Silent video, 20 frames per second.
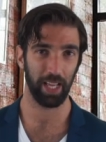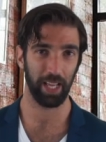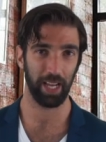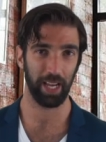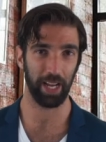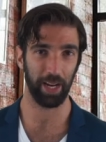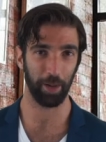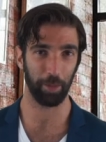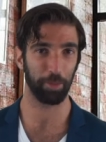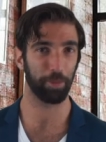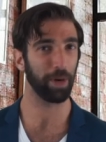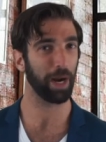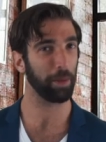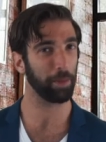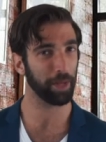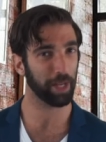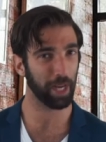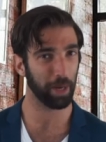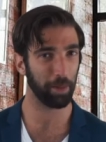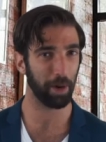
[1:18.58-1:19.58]
It'll
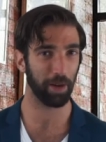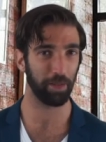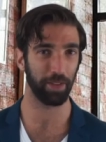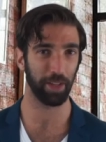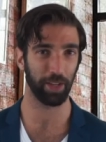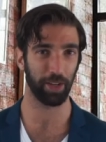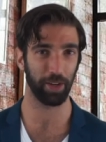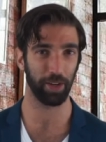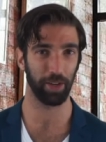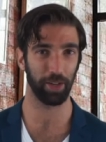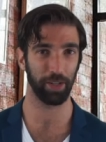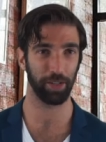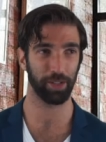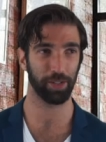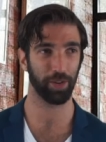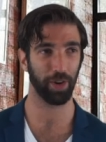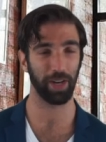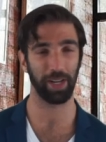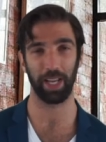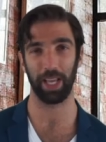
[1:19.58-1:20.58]
probably come off like you're
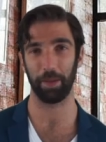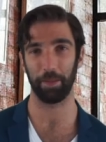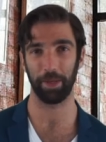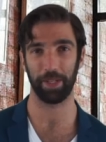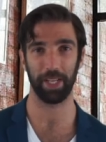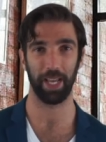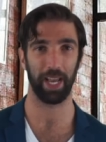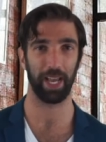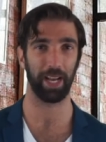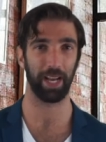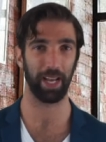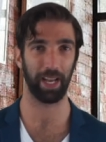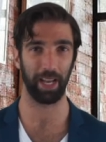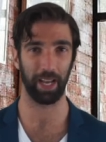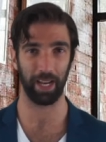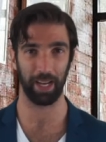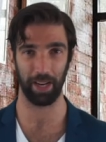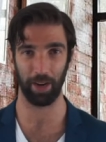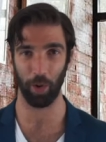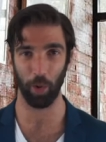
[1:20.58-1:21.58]
trying to imitate
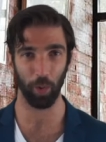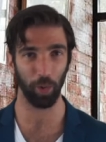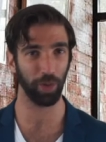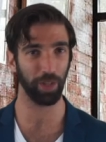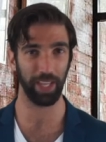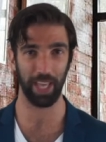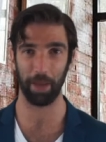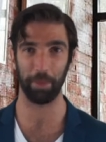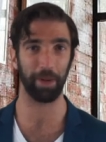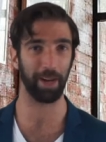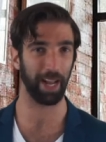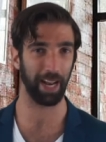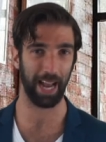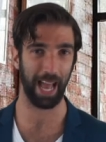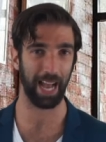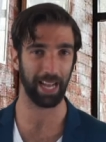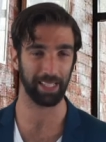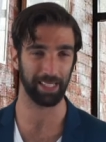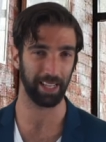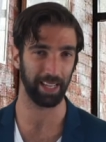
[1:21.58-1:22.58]
an old Yemenite
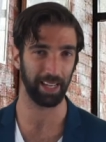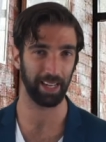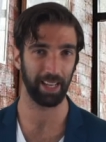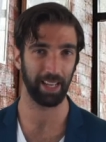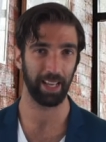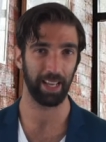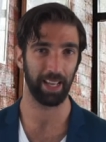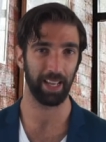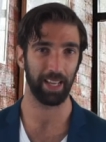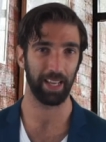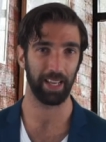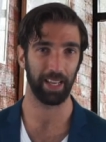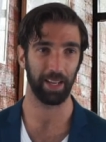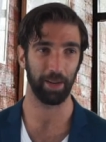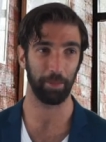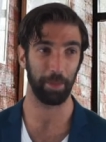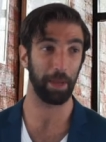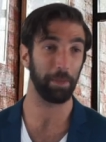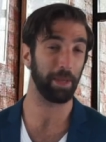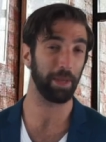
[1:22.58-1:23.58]
accent.
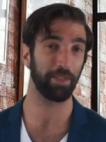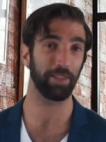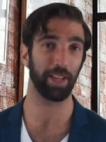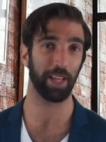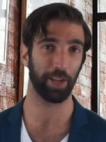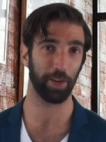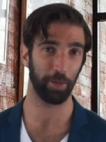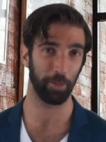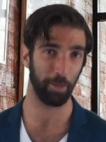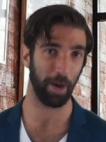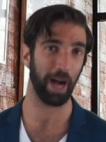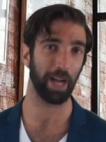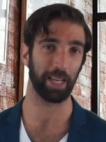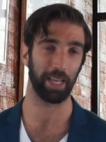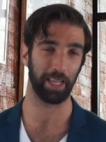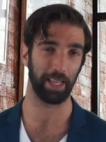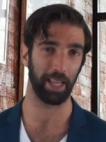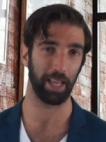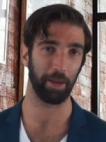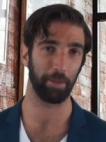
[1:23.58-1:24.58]
Maybe even like you're
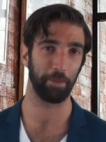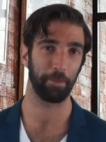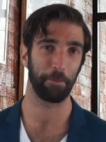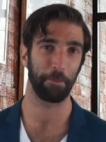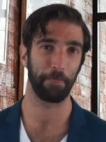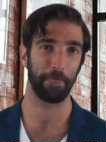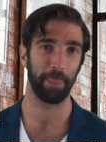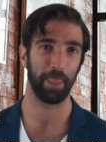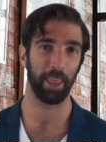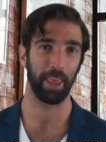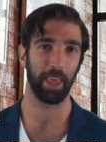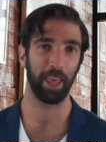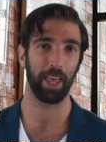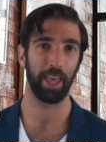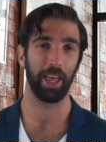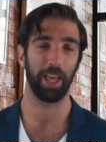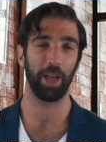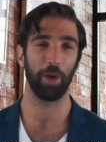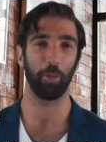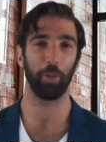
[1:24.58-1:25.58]
mocking them.
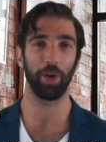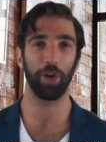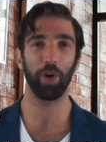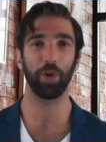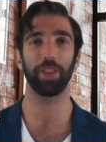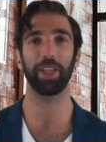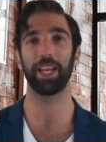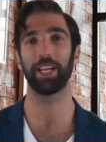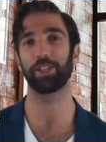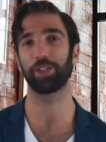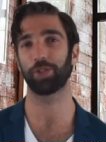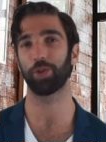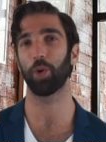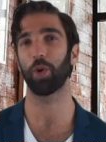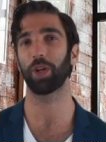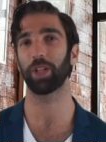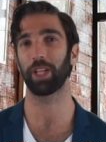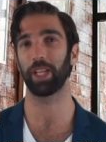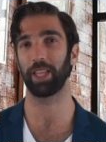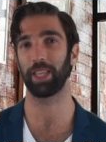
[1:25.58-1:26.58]
We know that
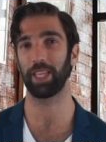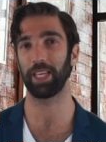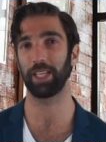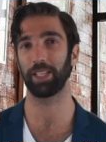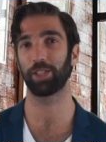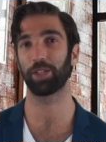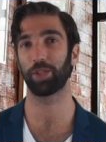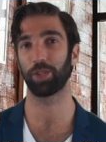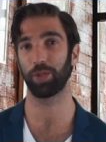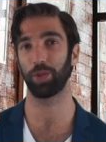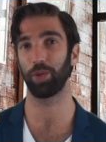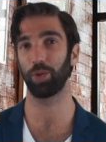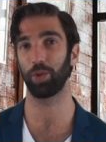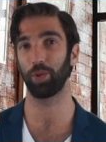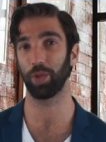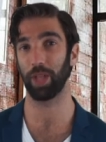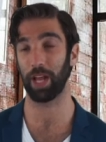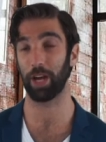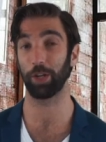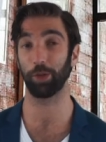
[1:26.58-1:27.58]
historically these
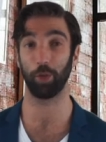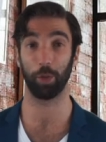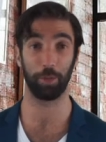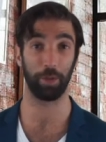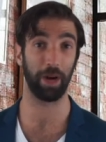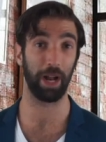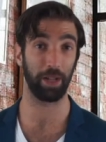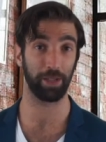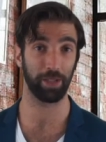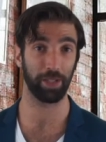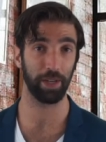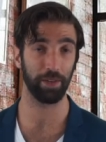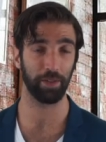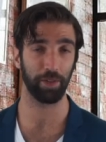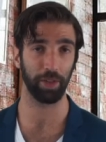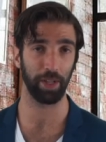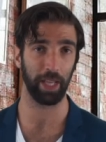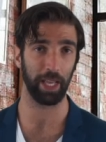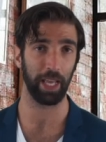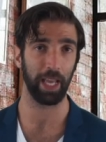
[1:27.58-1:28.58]
two letters were pronounced
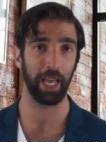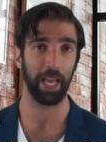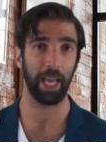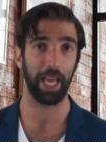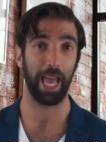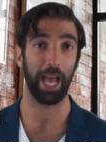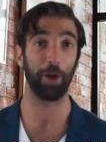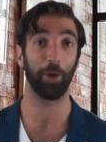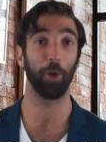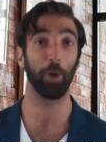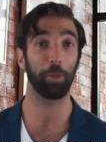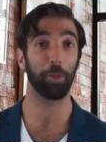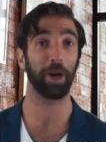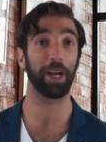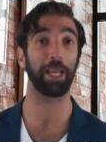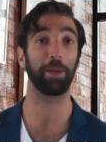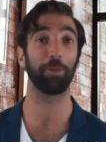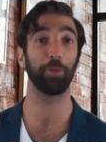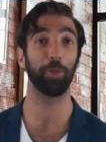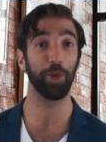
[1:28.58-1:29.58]
differently, and
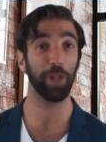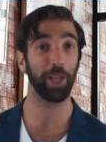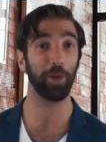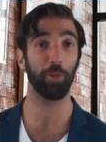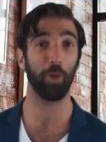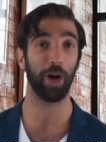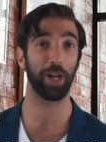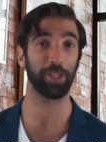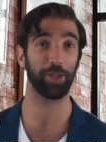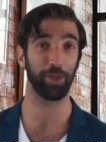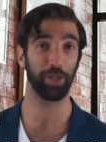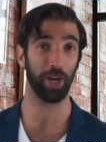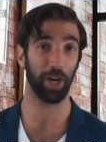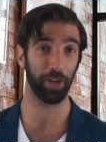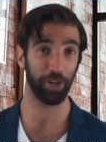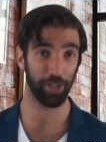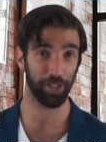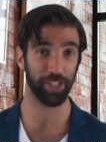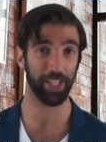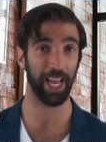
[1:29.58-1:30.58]
ulpanim really want you to
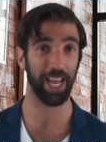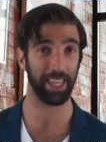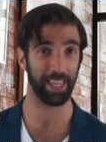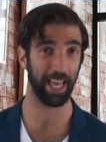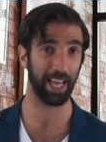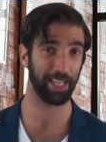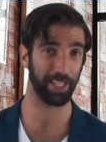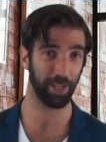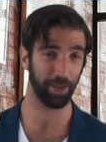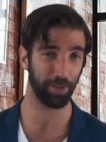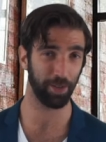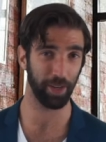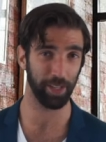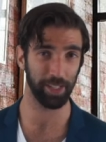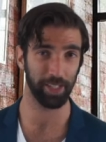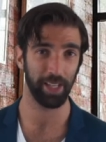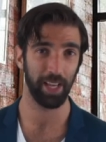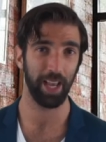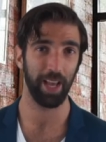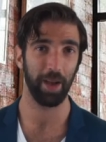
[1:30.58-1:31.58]
understand that
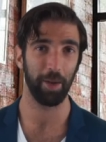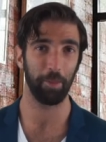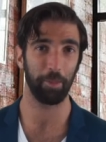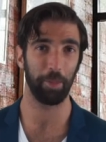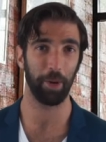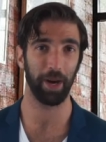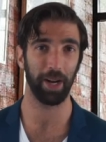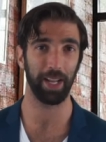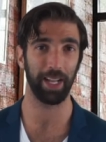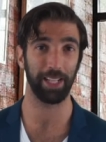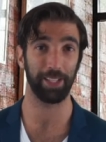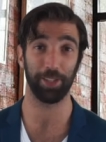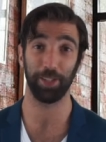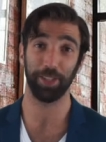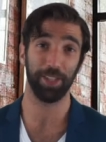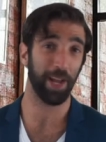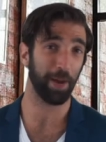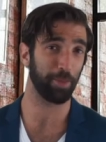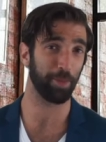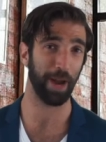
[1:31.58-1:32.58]
difference, but it's
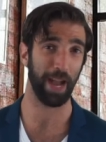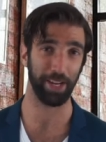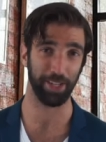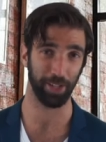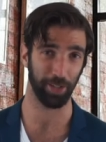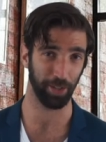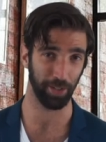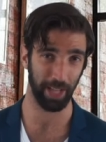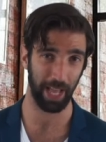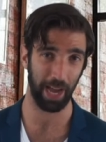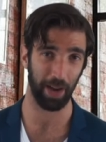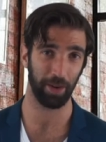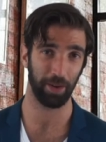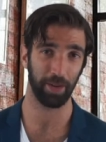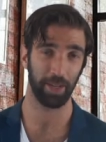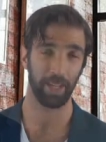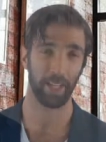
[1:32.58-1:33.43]
just not practical now.